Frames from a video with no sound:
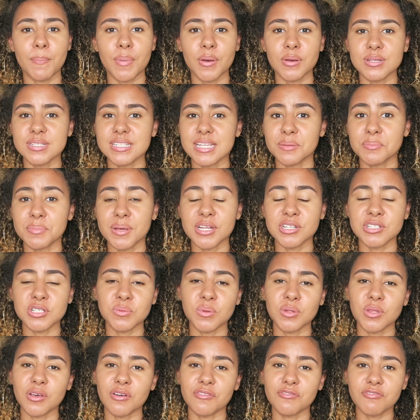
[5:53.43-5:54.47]
posting
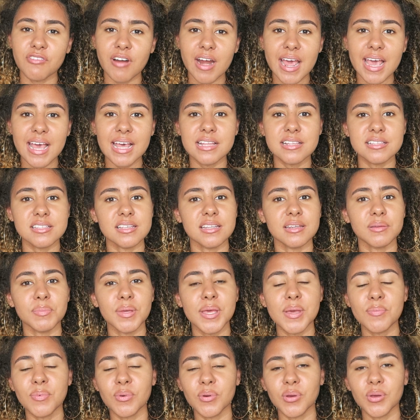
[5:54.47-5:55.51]
pictures with your friends and
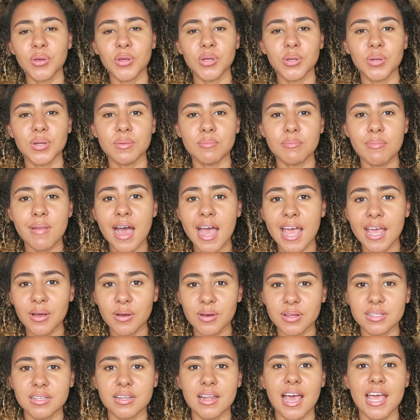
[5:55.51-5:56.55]
people who you admire
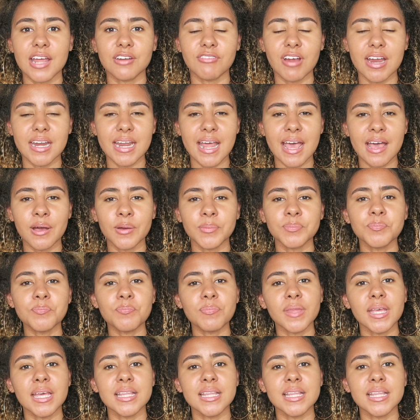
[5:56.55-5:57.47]
online right now.